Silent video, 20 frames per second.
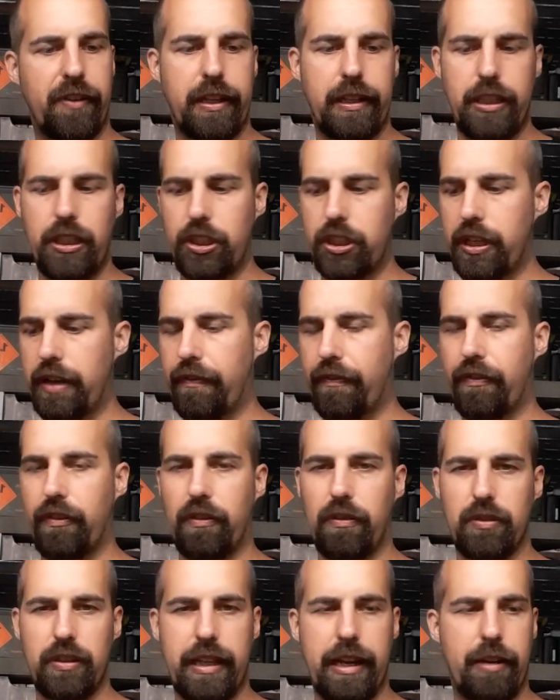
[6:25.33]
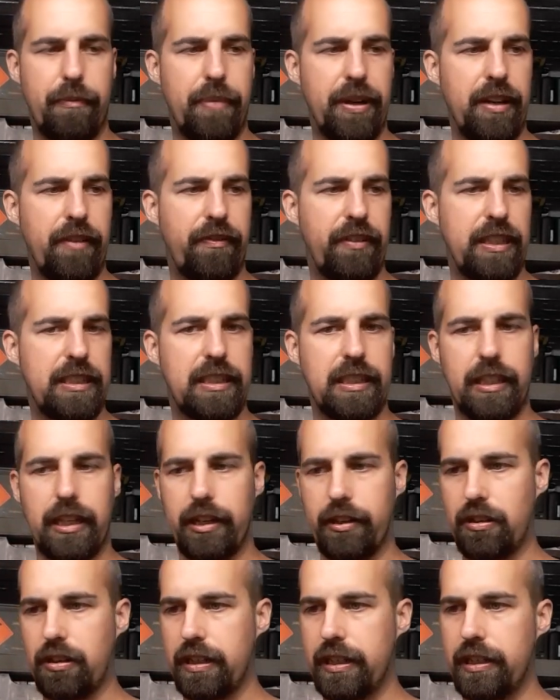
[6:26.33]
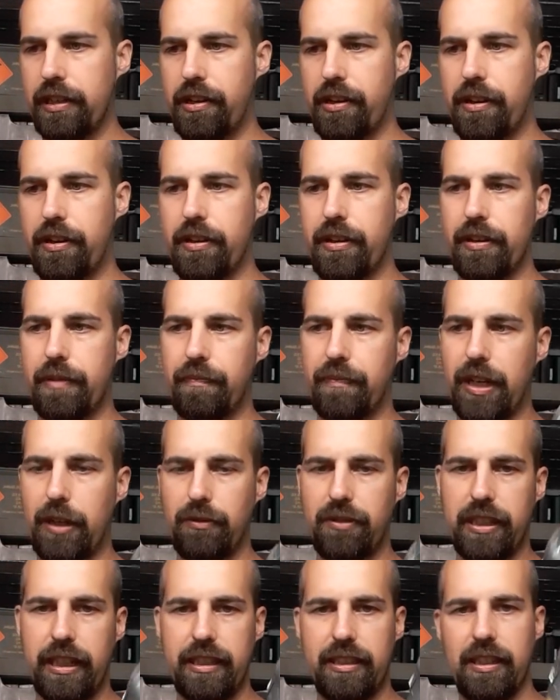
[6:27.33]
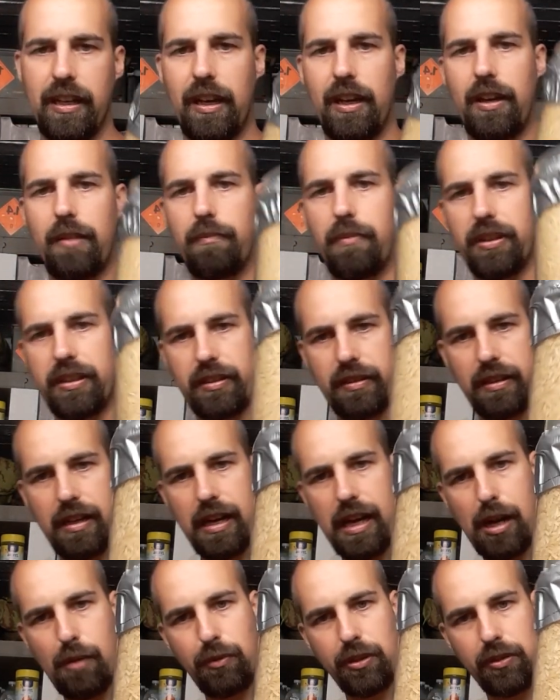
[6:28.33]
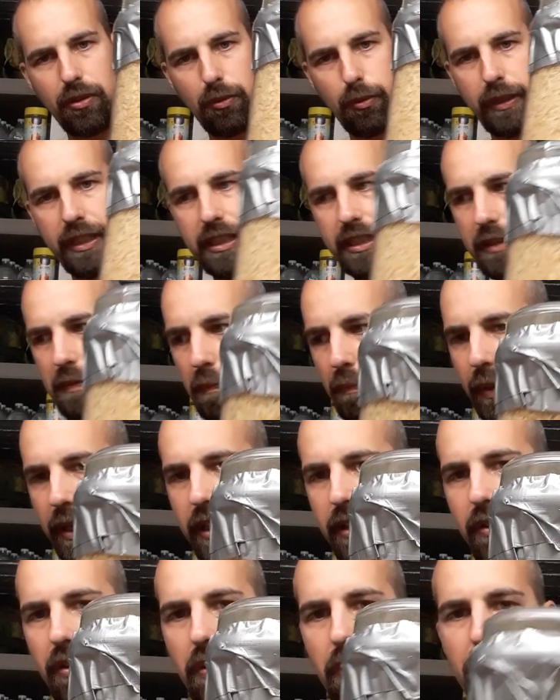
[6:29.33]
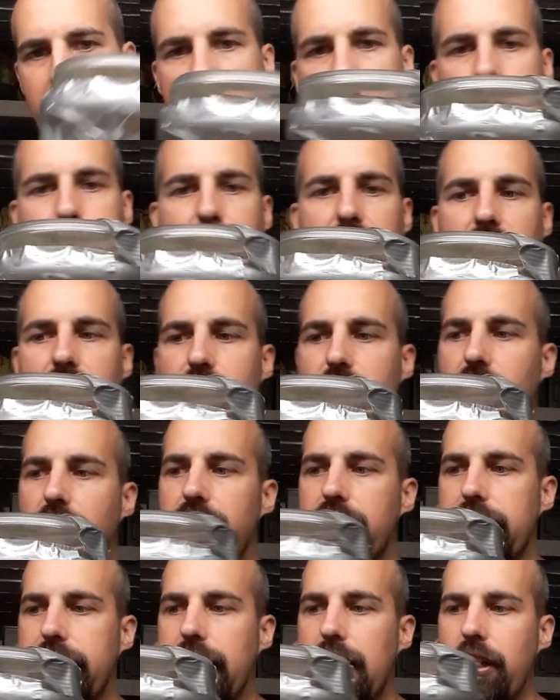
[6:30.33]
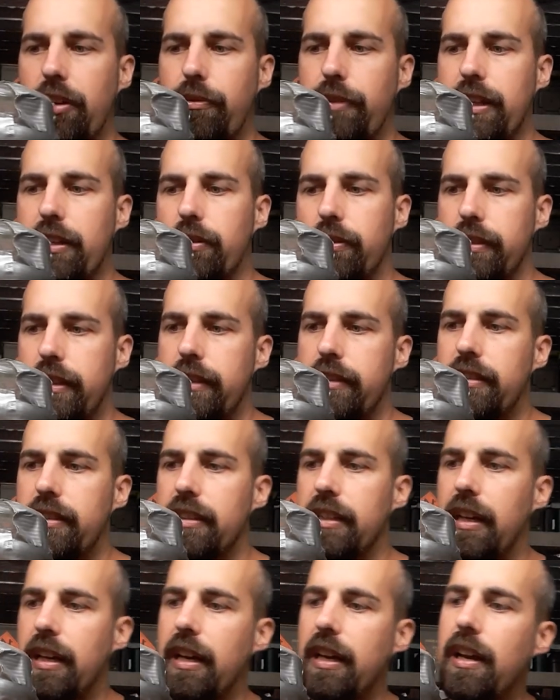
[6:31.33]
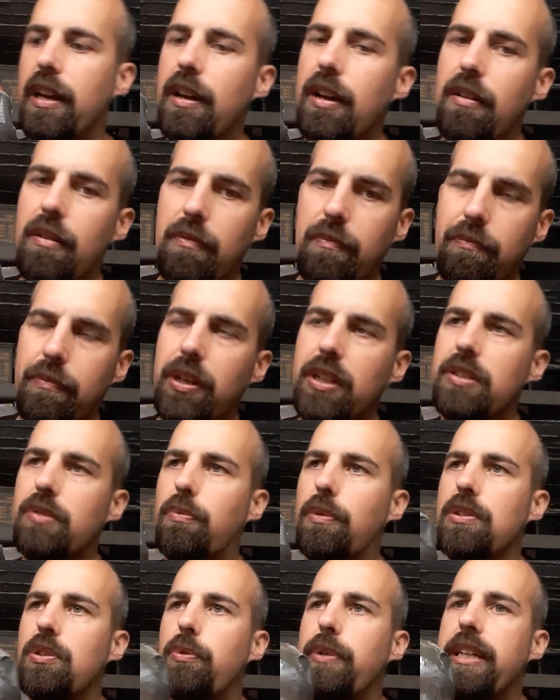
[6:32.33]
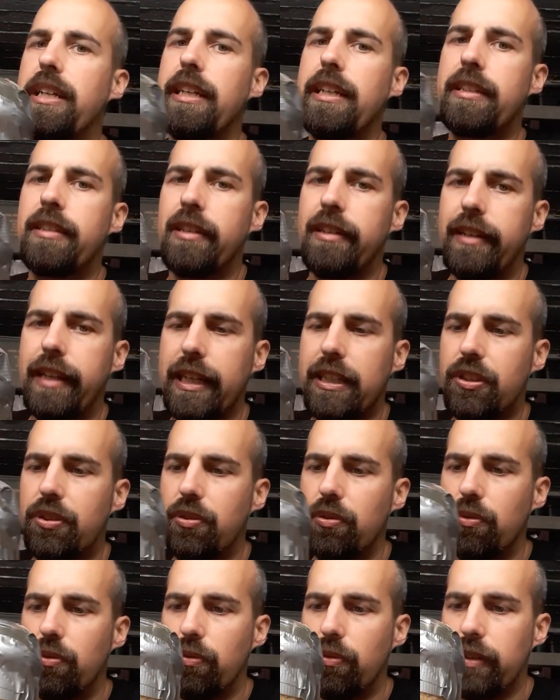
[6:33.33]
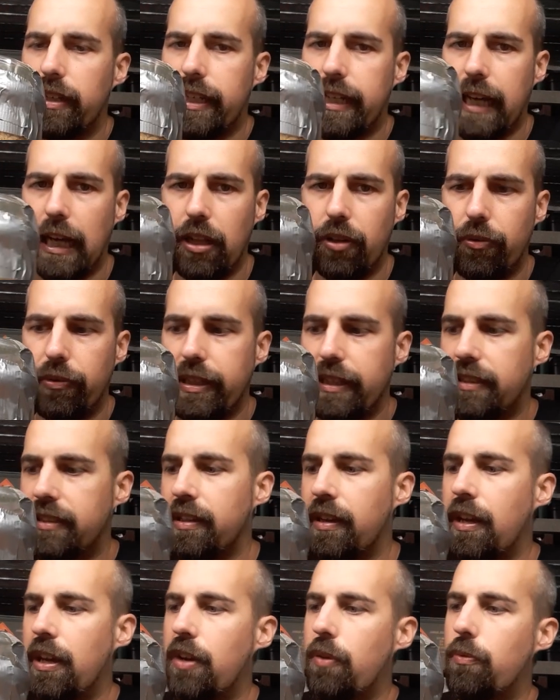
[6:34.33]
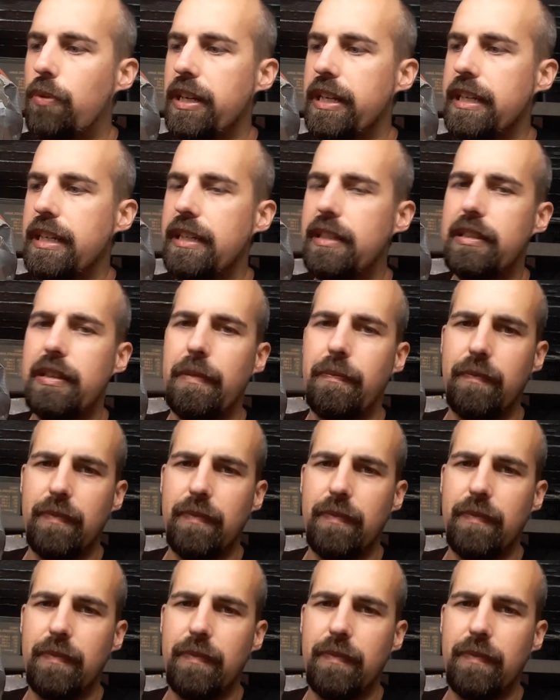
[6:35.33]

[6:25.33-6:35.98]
each have their benefits and their downsides, but I would always pick rice because of the calorie content. But what do we need next to calories? We need